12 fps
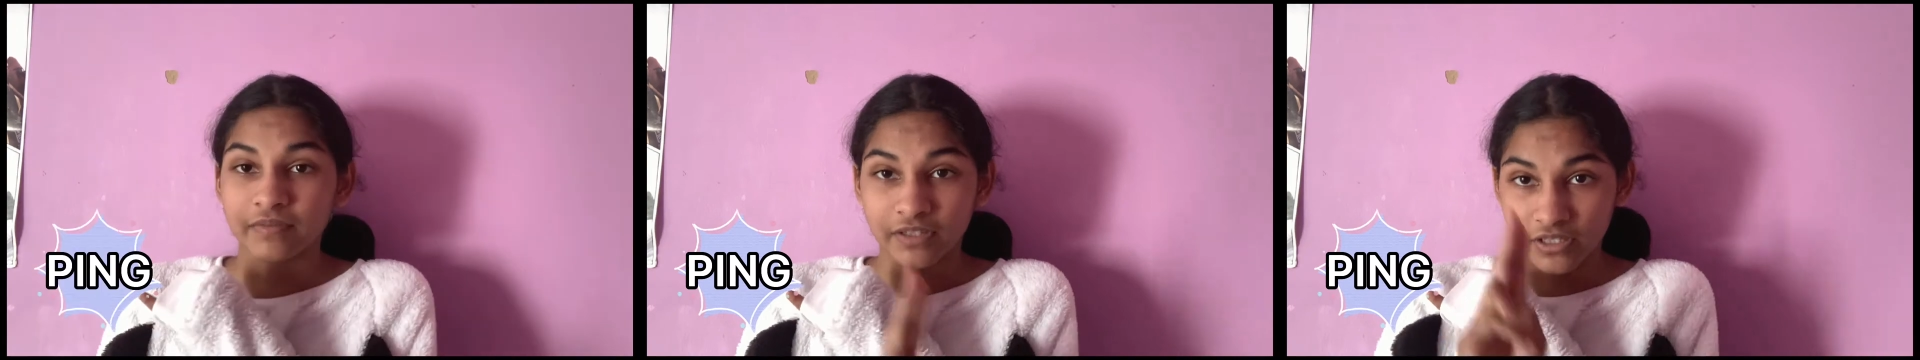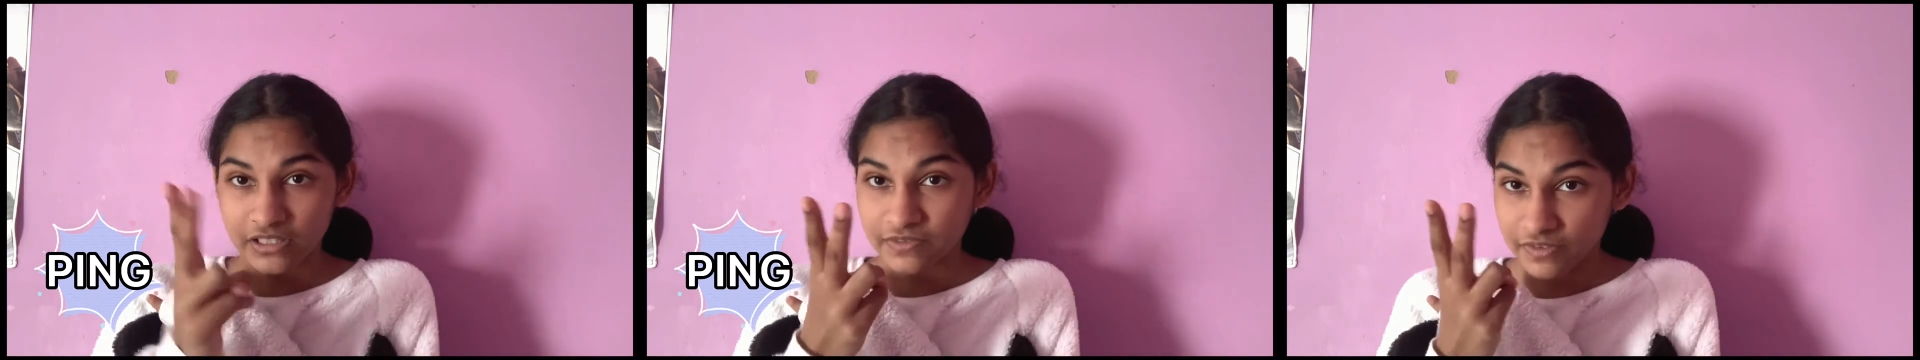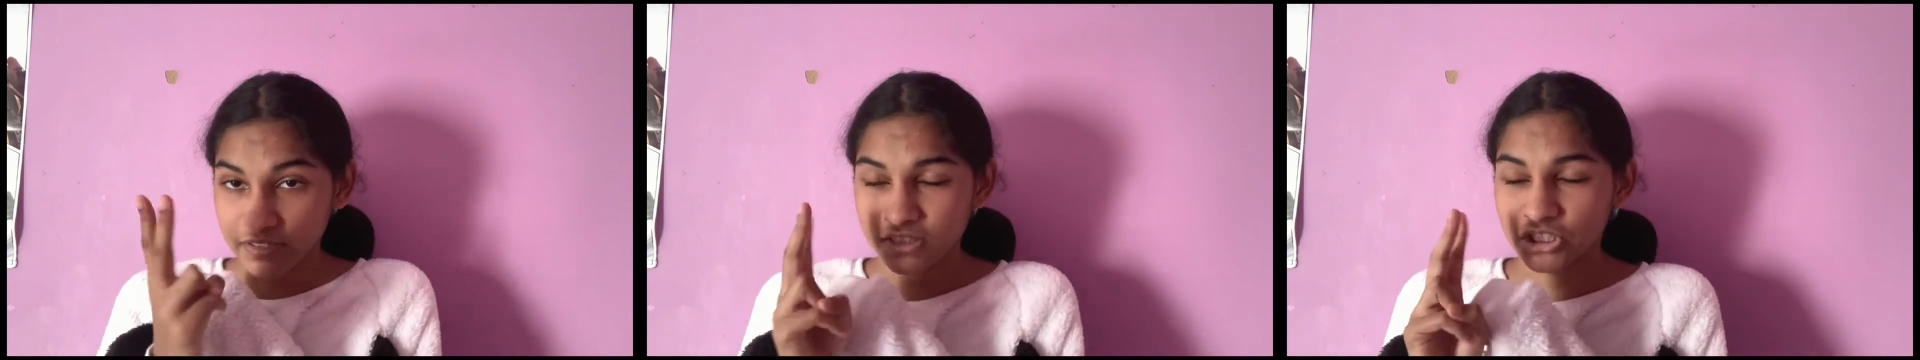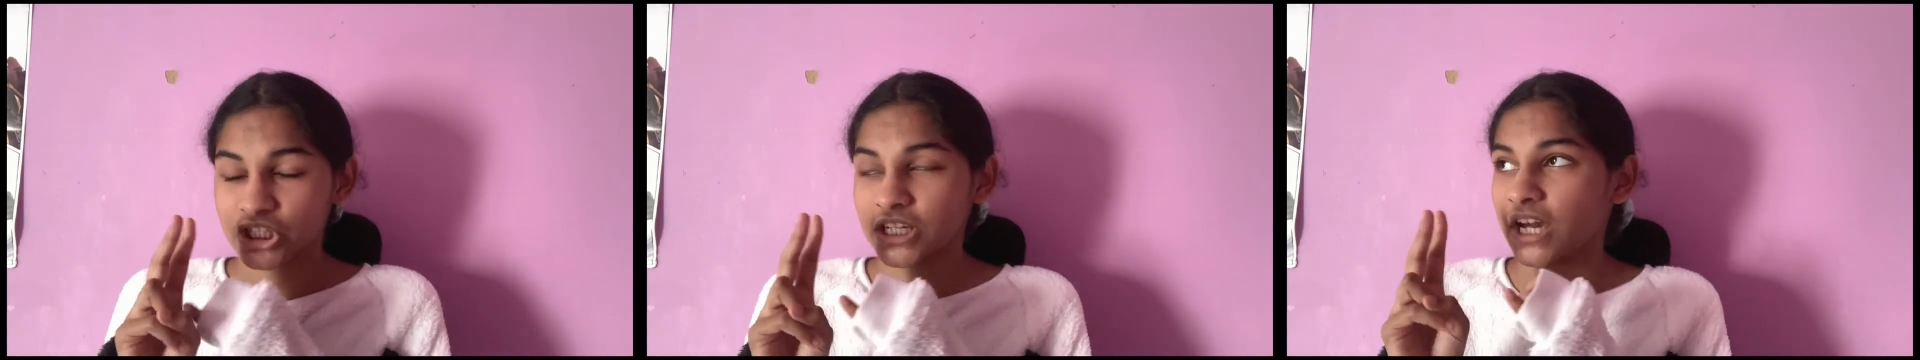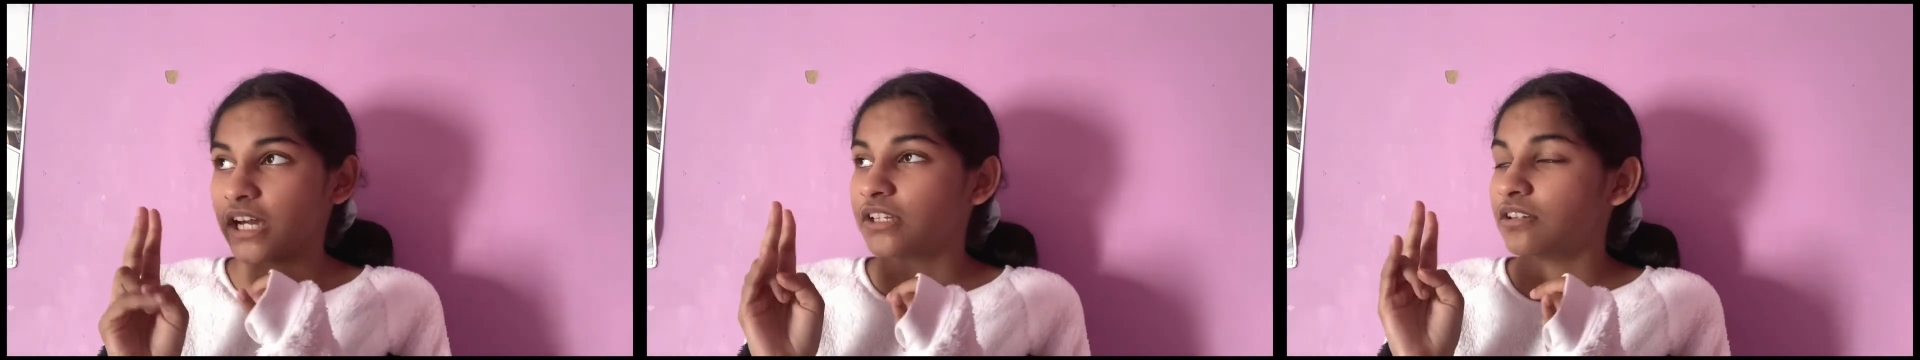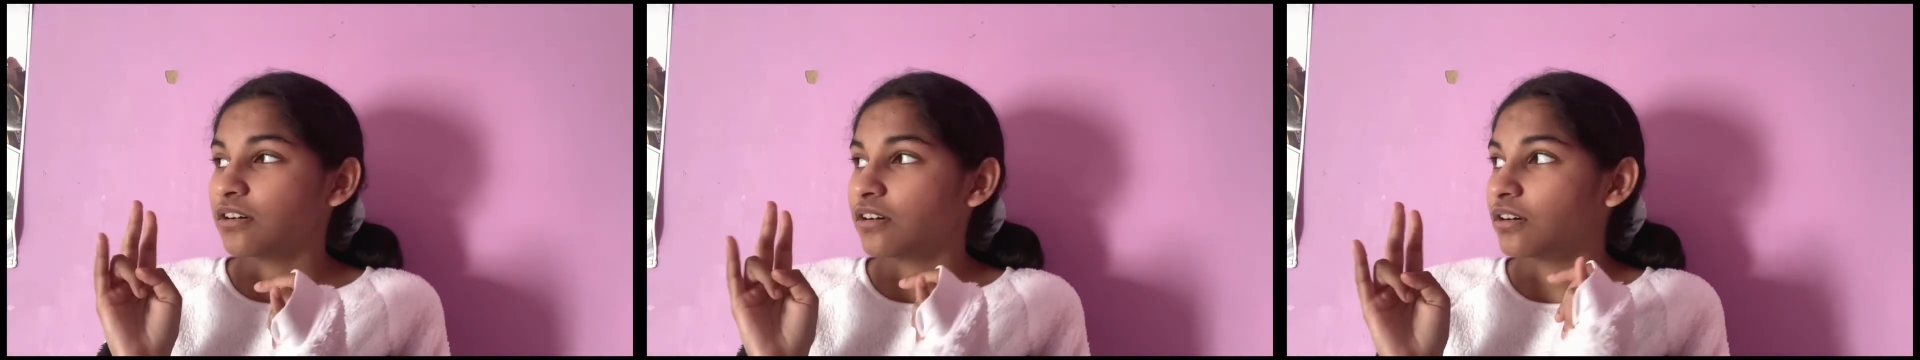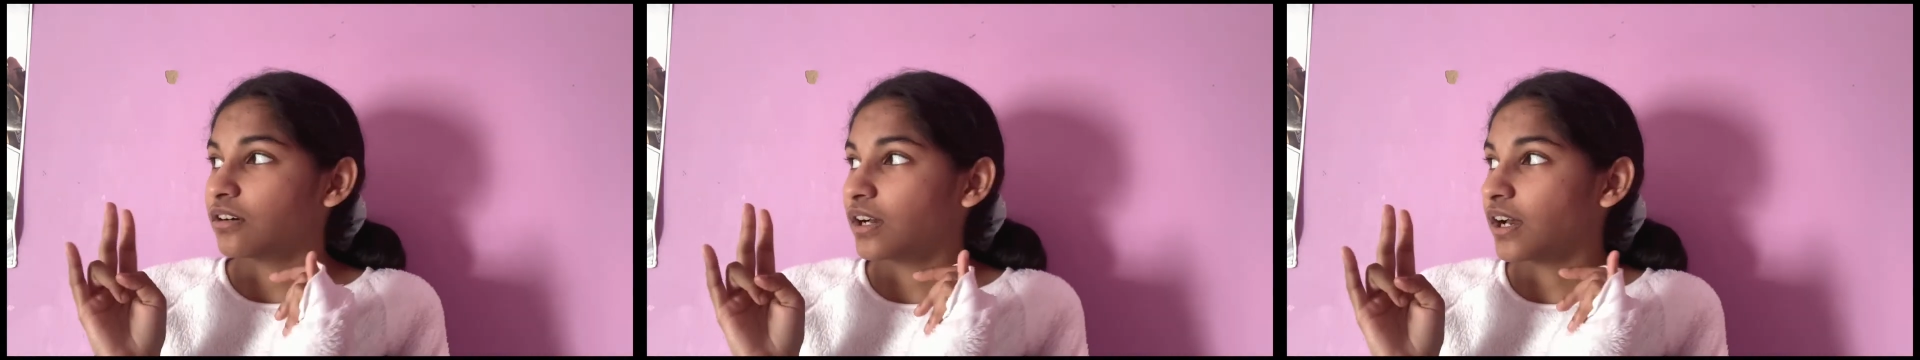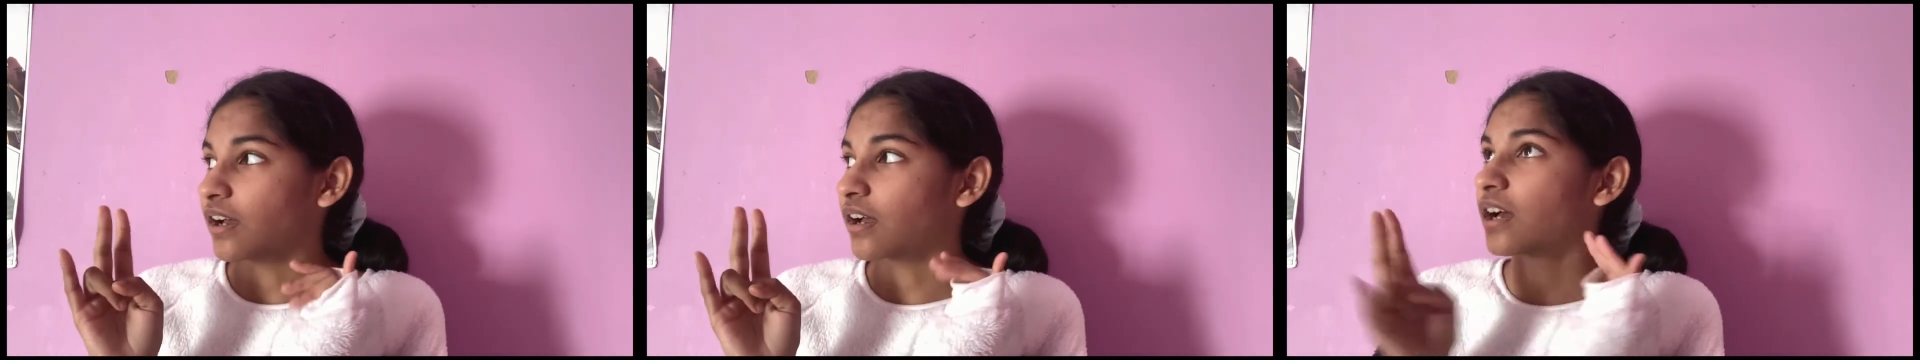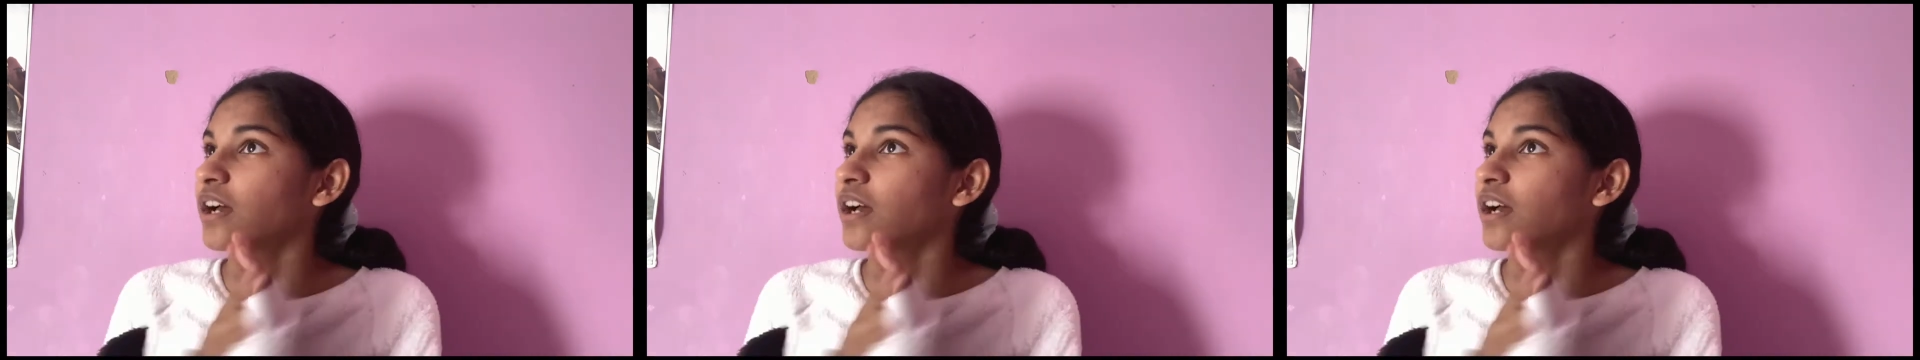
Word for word: videos for this channel, uh,